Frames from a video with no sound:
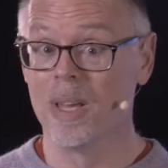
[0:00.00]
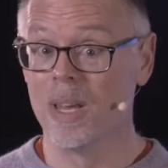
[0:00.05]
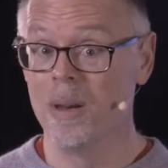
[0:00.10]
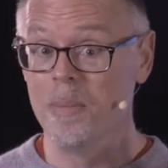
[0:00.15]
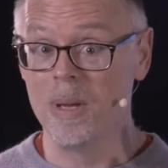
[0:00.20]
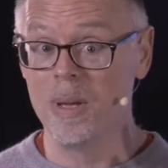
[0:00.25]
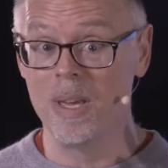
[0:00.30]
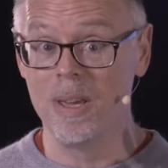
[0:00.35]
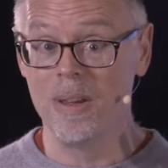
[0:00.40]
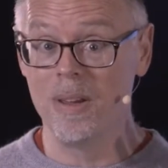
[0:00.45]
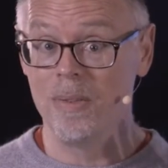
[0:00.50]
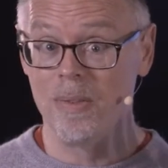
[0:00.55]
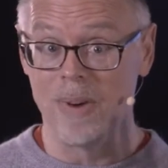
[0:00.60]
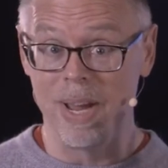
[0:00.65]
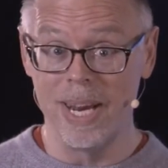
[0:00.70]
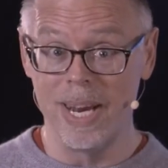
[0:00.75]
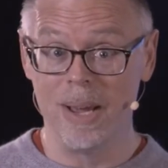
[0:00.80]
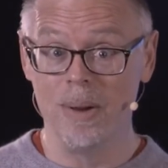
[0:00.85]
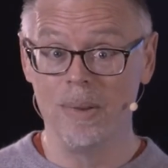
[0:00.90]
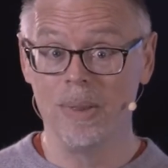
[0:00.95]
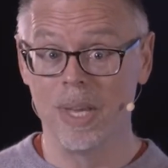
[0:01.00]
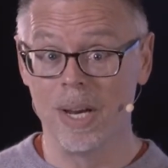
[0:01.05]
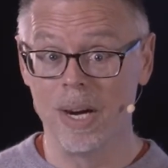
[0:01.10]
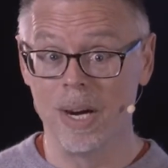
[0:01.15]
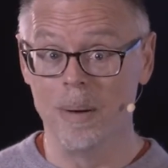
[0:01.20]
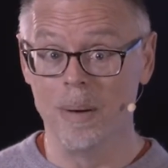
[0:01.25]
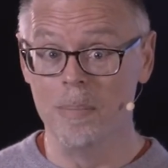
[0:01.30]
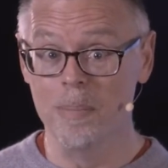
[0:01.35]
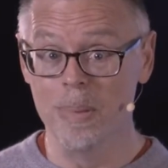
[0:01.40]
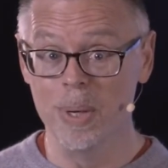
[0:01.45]
going to be right out
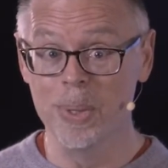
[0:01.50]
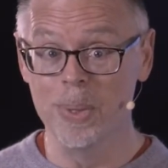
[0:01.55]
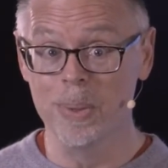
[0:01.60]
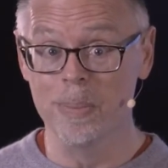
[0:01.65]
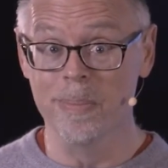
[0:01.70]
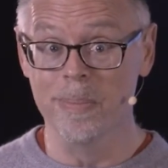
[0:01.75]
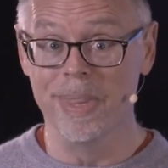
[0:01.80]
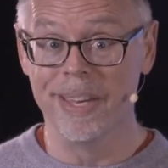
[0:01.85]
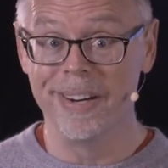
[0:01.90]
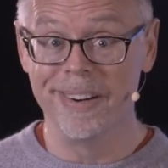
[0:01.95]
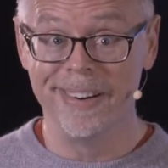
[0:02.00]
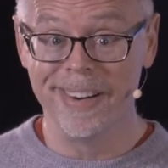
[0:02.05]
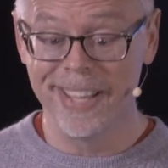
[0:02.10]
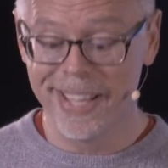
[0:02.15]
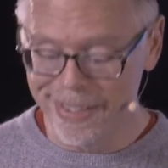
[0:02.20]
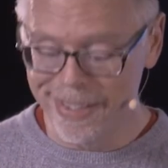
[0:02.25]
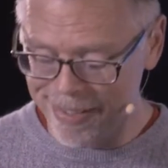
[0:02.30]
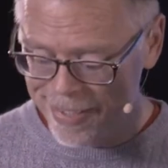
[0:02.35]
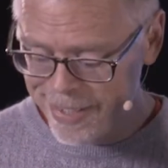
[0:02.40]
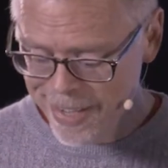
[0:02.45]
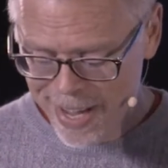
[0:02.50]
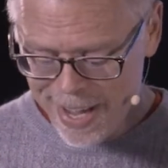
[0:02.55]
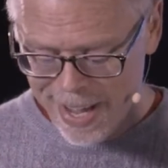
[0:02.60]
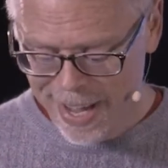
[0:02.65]
there. Boom, there it is.